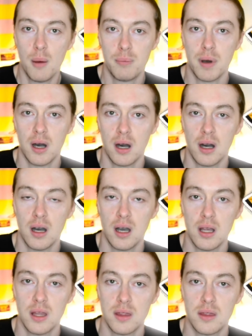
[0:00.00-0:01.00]

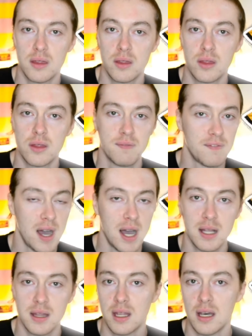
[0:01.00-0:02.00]
but the
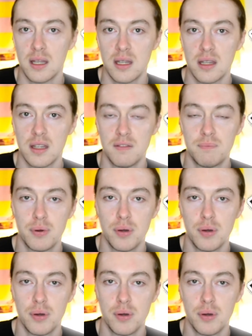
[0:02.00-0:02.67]
fact that they've